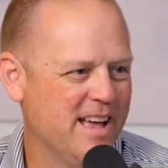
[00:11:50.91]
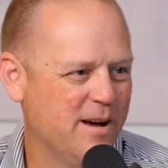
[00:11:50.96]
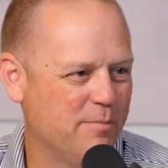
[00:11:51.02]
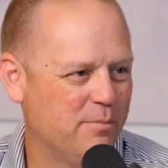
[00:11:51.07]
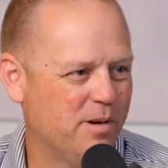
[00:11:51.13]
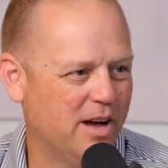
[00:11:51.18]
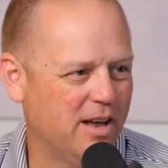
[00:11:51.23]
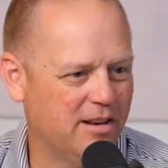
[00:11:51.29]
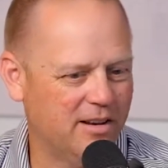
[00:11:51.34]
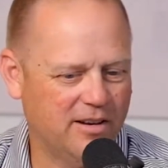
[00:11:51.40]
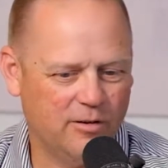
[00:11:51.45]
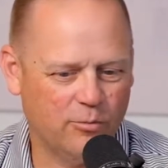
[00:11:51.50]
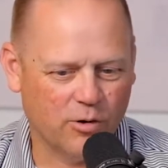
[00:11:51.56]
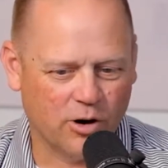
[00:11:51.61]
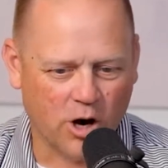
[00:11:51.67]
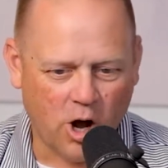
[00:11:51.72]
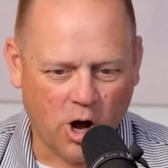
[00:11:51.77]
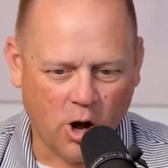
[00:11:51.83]
But
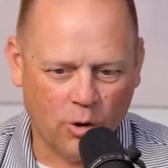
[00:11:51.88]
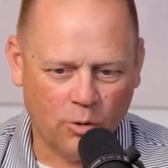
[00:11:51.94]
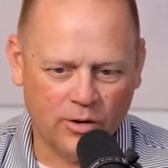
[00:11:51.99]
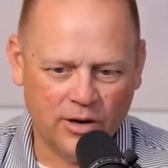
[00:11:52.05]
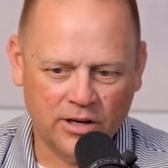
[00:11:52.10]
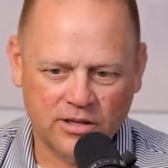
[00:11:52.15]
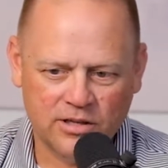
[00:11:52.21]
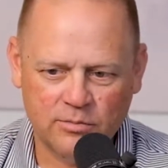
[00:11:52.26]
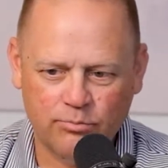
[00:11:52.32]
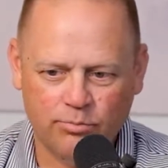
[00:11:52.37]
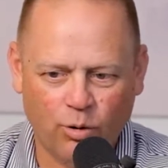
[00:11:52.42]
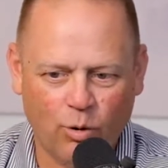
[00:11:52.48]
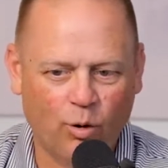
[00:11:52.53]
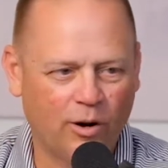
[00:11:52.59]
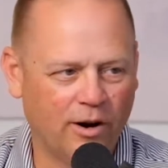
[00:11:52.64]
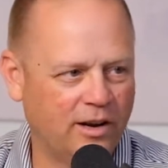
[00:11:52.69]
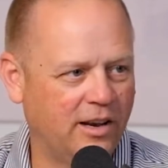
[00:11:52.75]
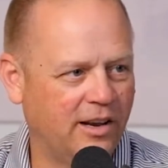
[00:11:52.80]
we're always
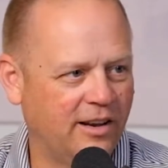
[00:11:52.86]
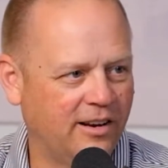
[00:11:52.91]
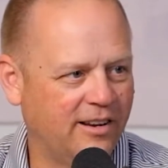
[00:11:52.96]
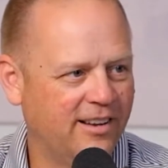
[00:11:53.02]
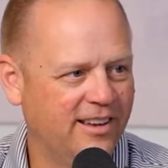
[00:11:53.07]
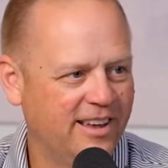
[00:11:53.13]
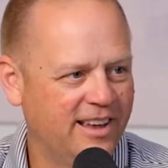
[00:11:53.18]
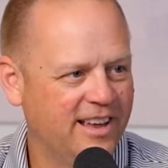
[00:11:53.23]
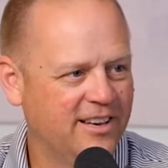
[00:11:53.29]
pointing